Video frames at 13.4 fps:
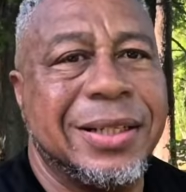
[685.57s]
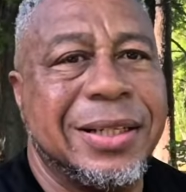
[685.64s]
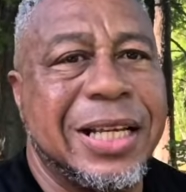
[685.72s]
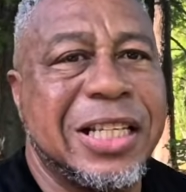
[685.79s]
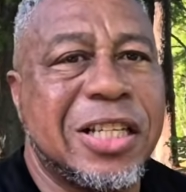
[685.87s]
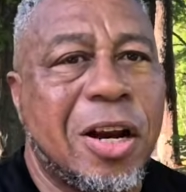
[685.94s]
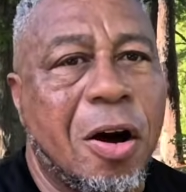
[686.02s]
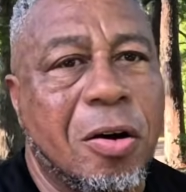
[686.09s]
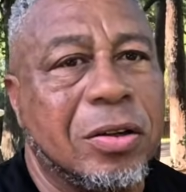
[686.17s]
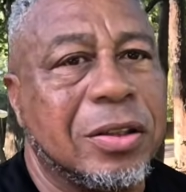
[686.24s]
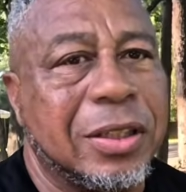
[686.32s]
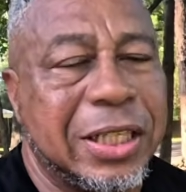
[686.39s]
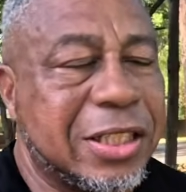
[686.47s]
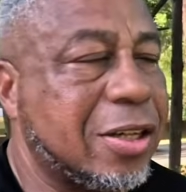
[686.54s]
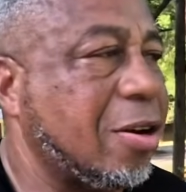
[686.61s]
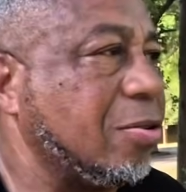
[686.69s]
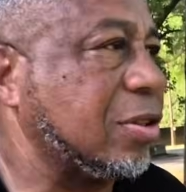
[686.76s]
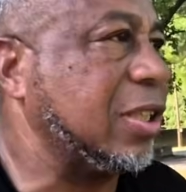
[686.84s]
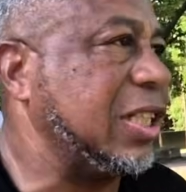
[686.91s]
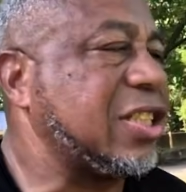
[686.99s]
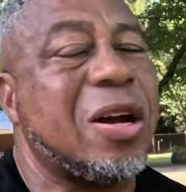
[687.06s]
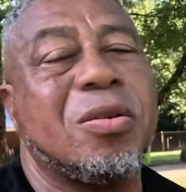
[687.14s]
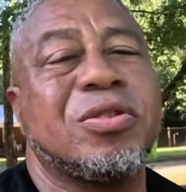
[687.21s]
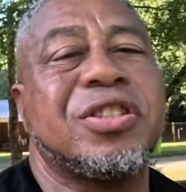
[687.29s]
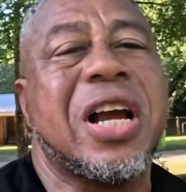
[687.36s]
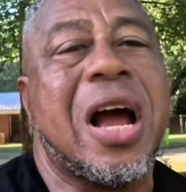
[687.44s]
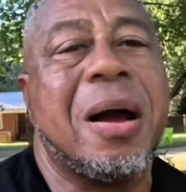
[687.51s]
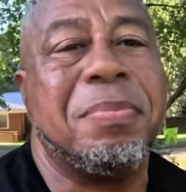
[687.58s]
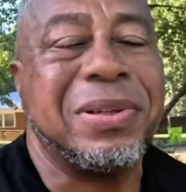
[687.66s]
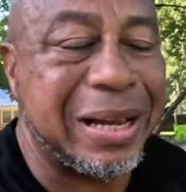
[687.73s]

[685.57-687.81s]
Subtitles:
let's talk shop.